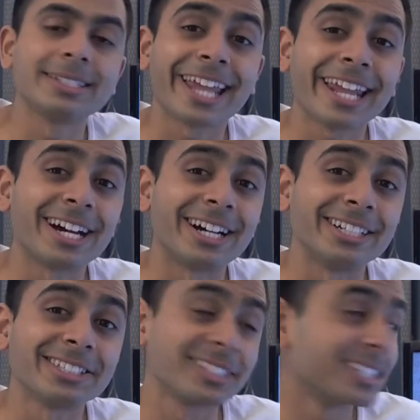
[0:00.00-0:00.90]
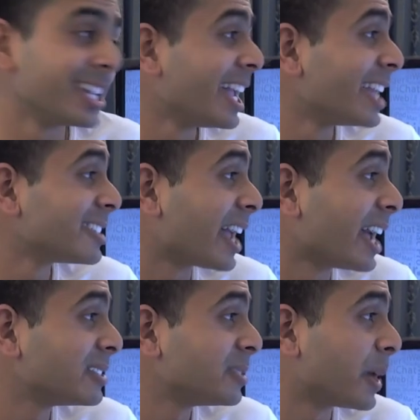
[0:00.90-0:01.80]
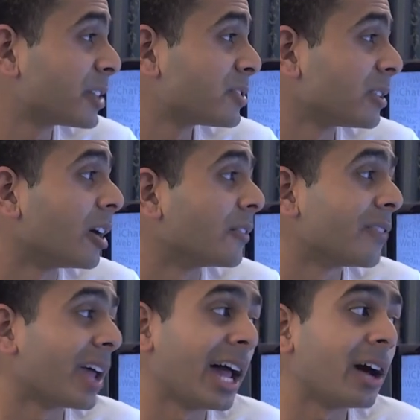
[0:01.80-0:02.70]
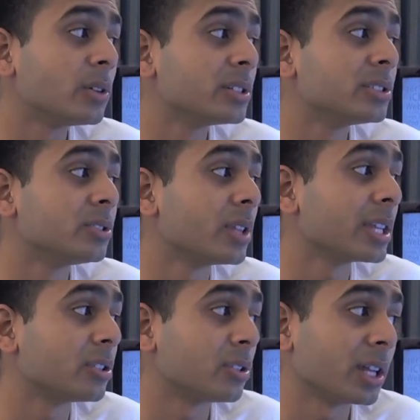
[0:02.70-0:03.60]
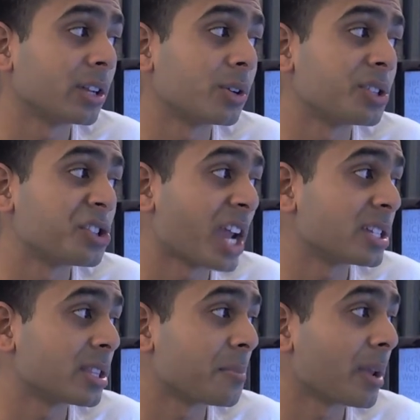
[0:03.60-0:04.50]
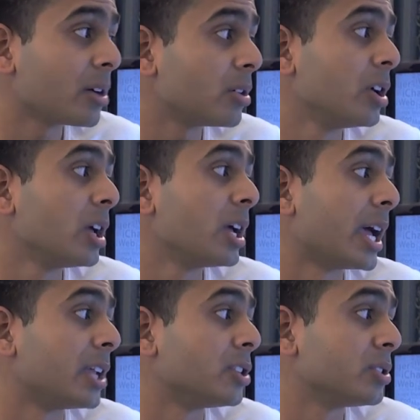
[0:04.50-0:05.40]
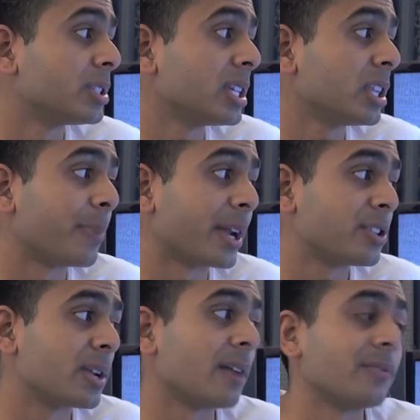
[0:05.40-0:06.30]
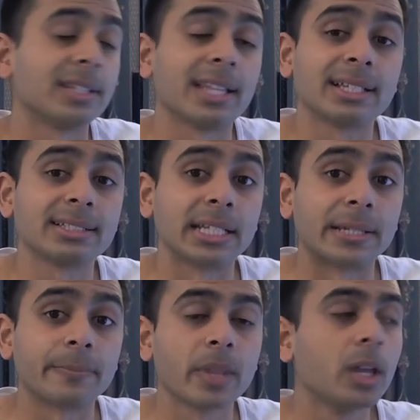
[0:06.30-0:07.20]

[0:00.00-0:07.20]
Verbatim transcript: Dana asks, so how's the battery life? Hours? Do they do you get annoyed changing them out? And do you see the battery cover lasting?